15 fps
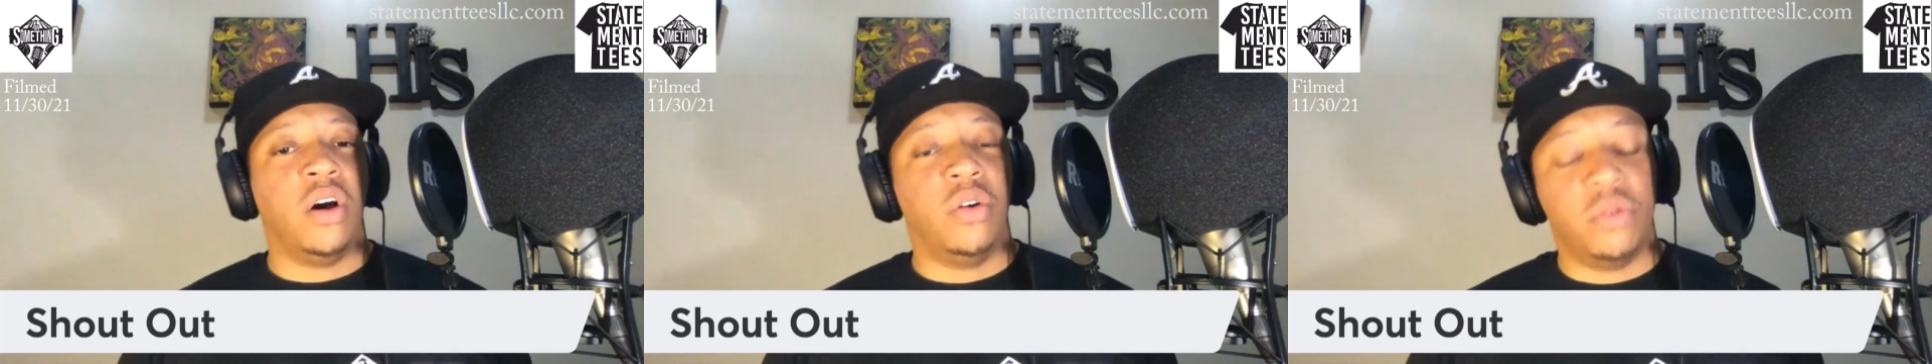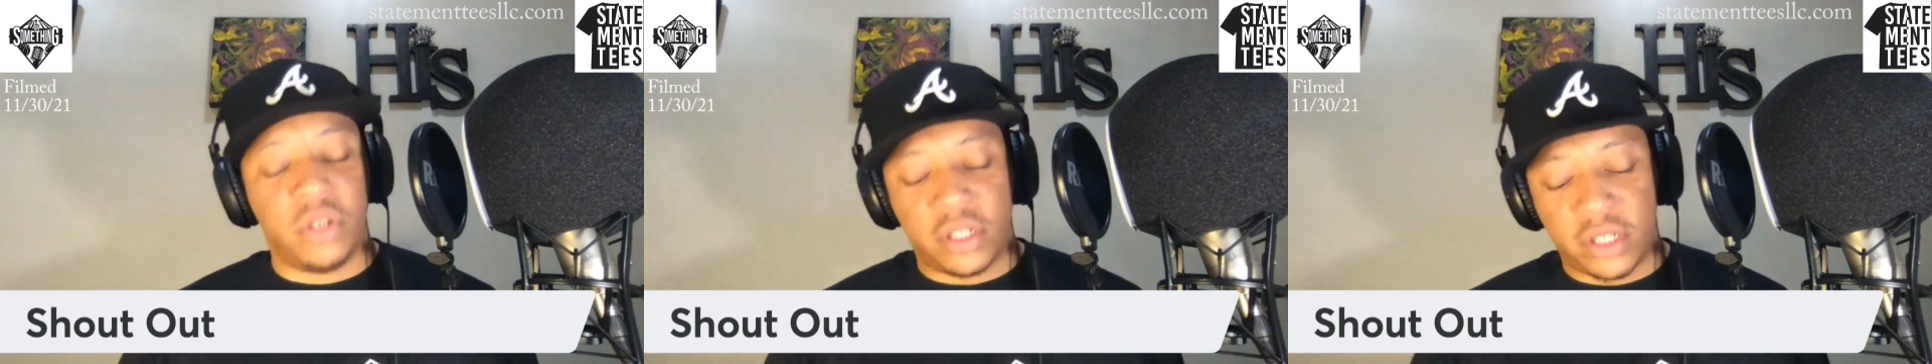
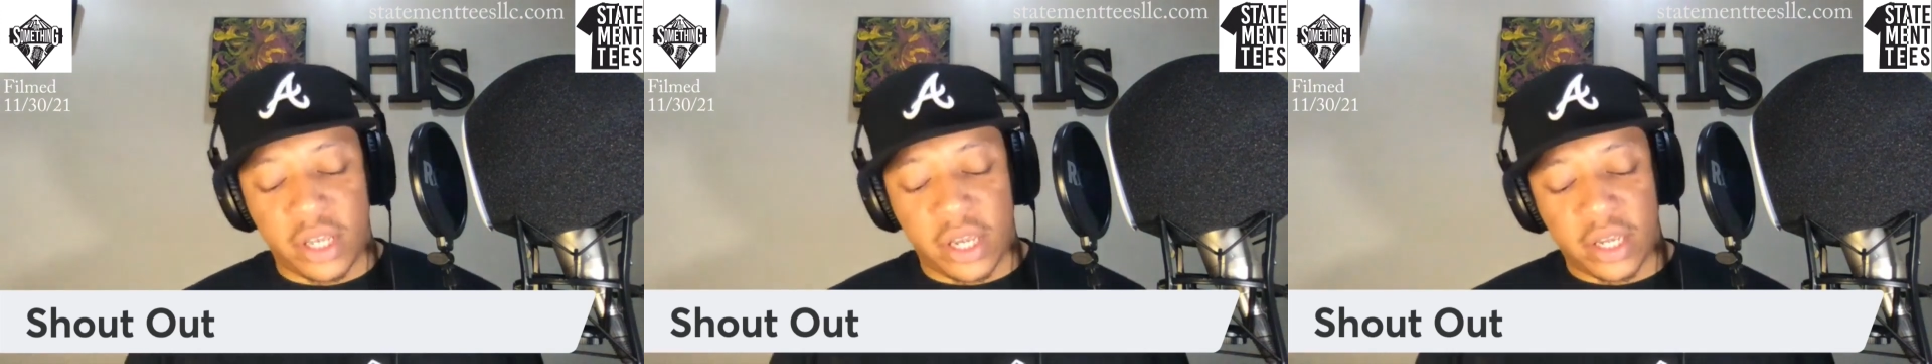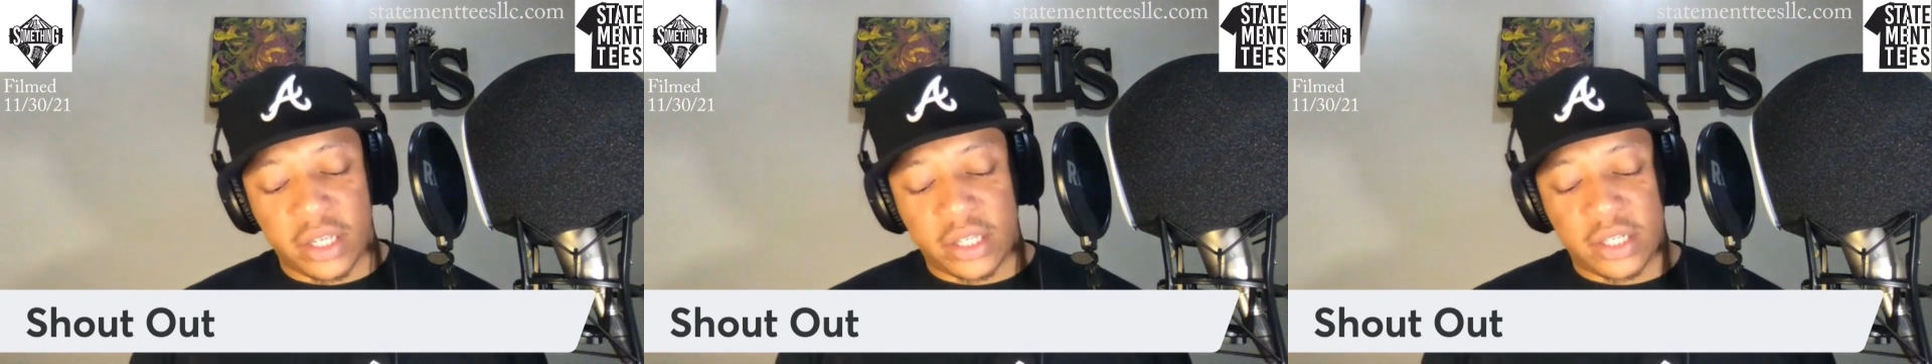On the
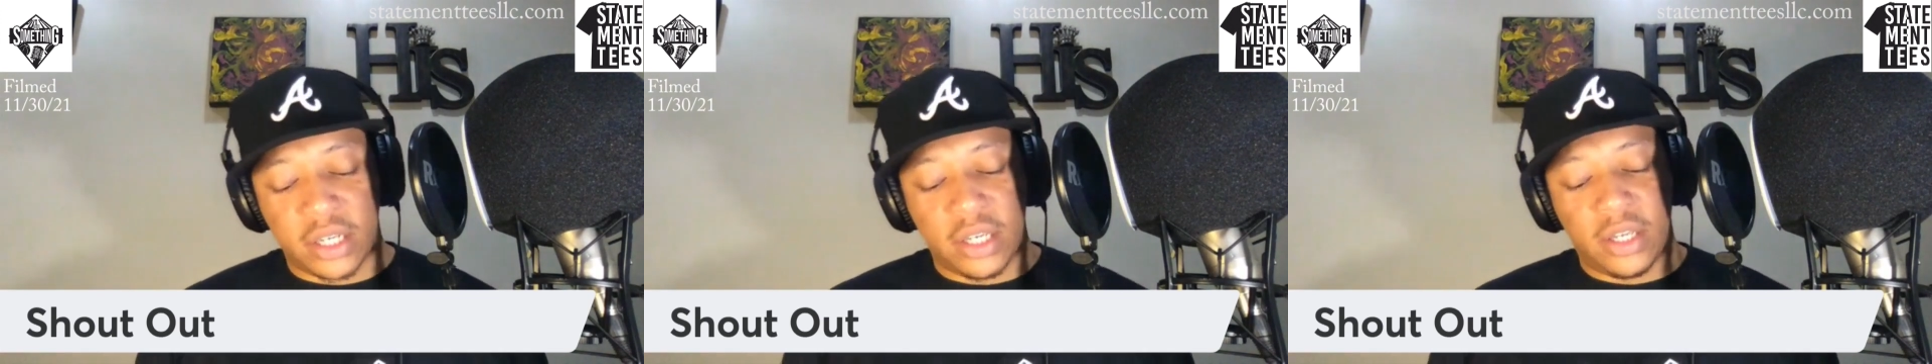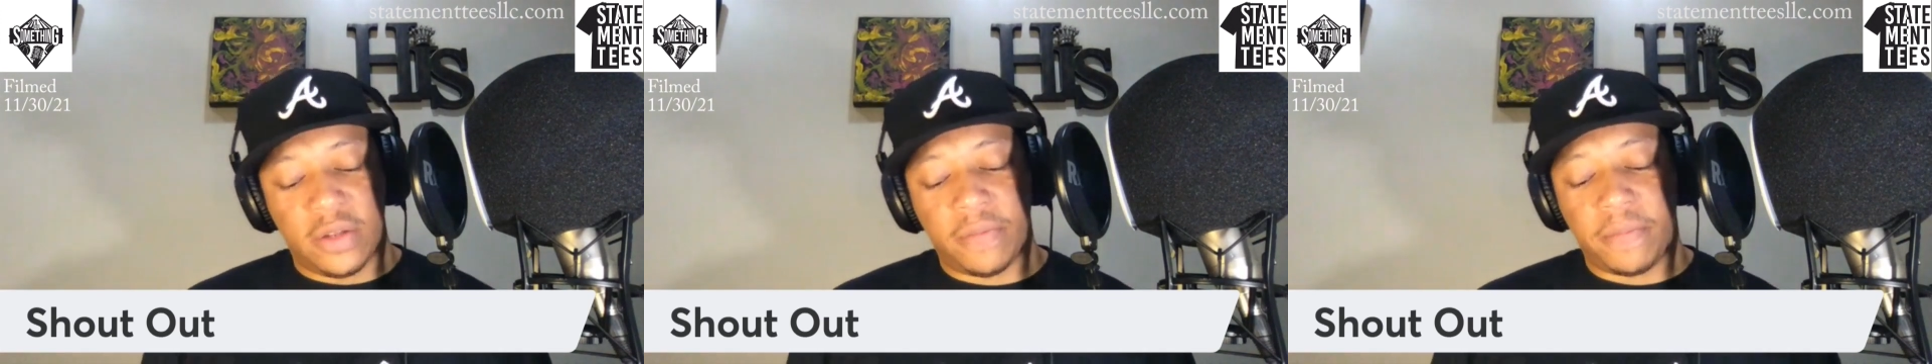second
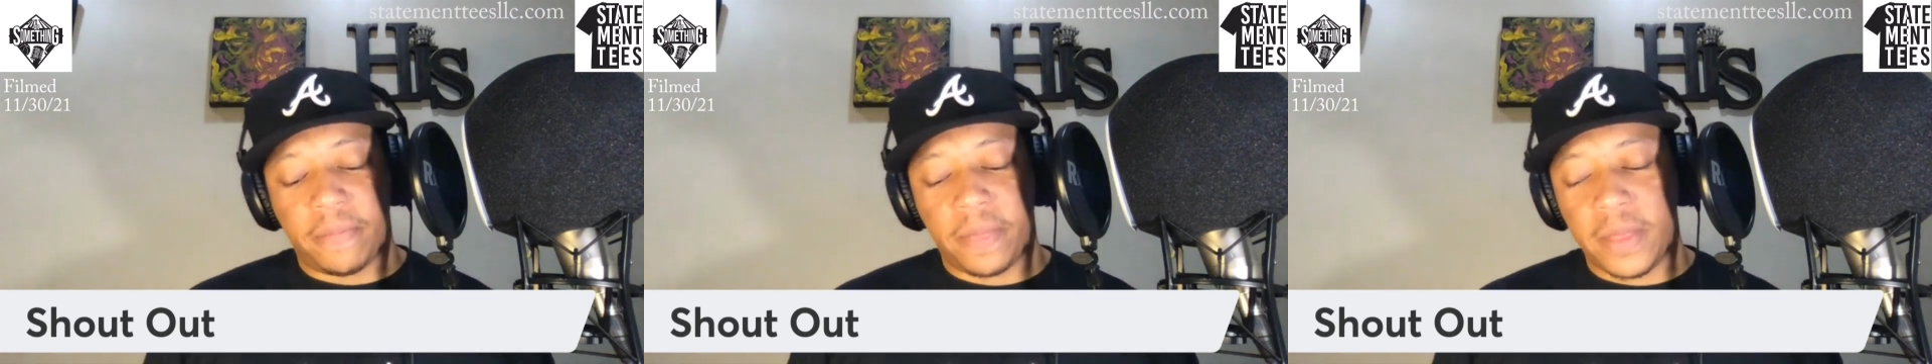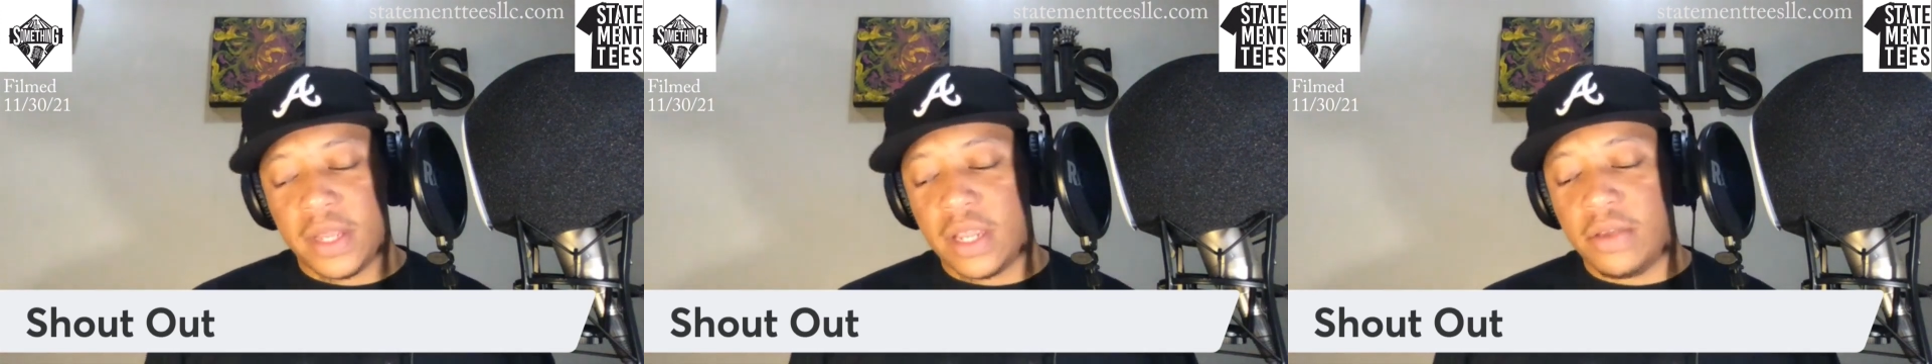team
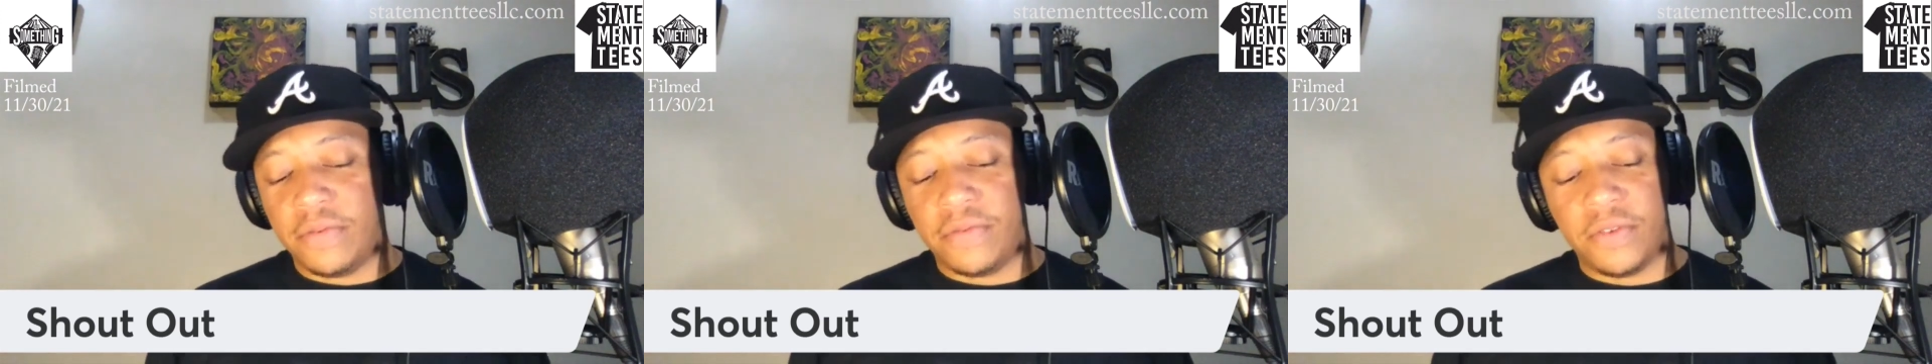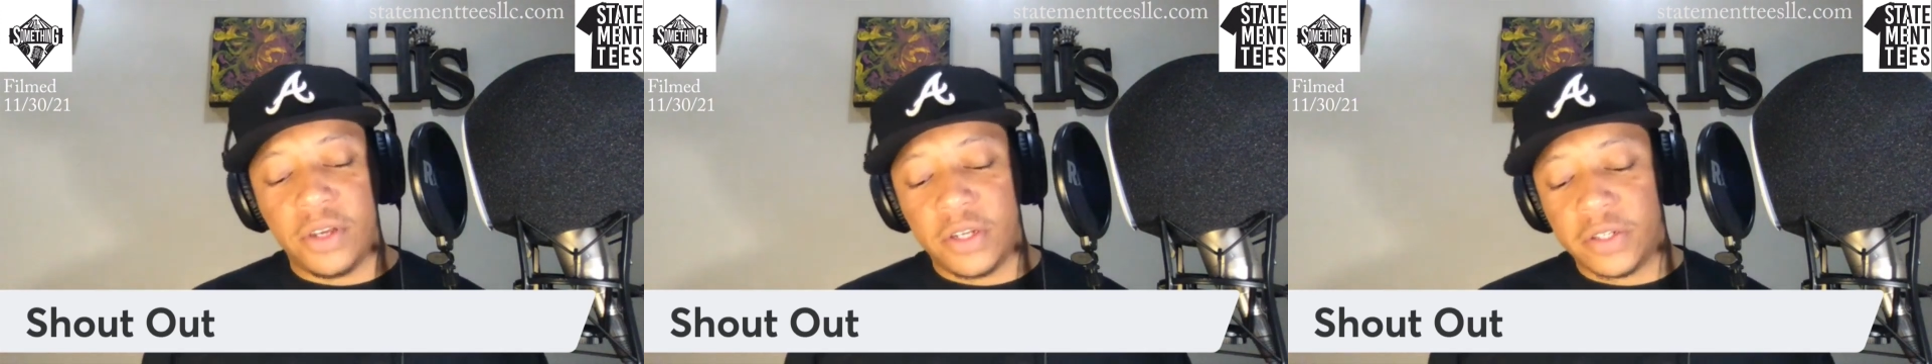
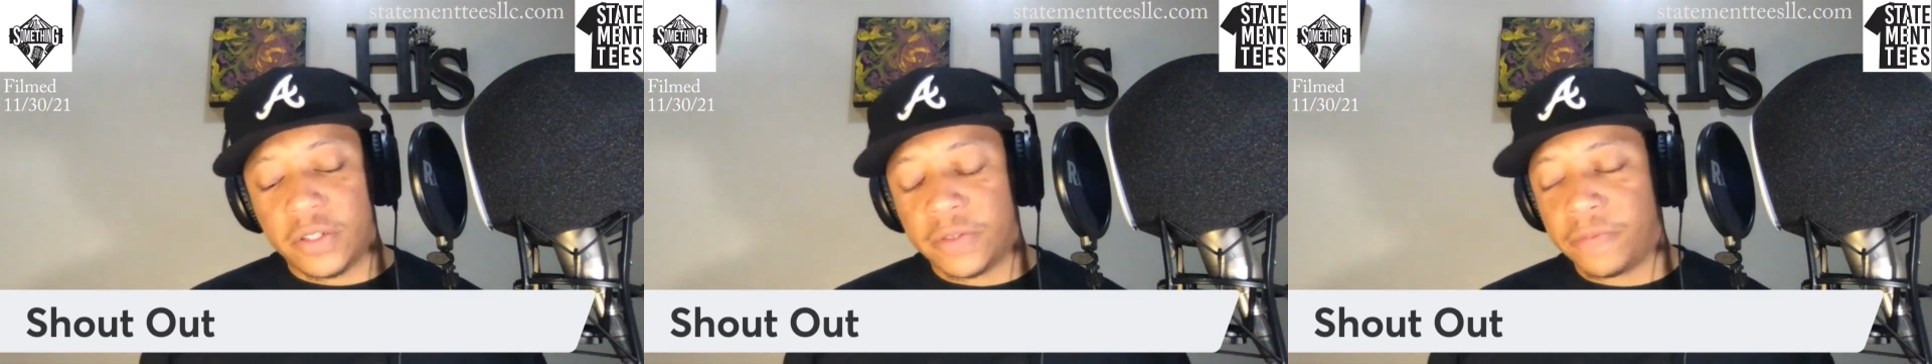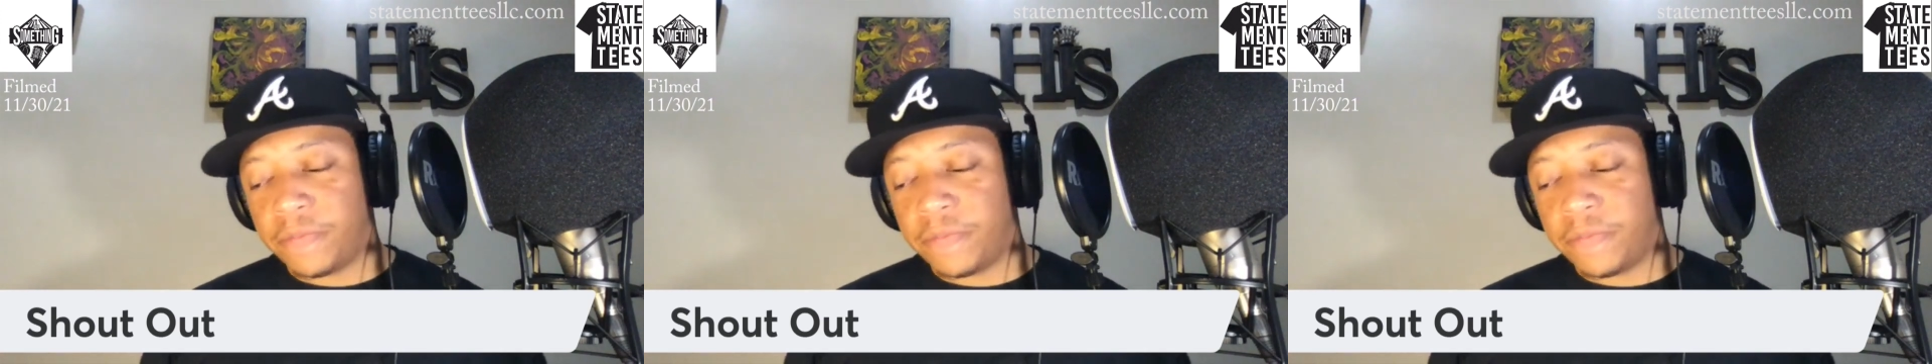defense.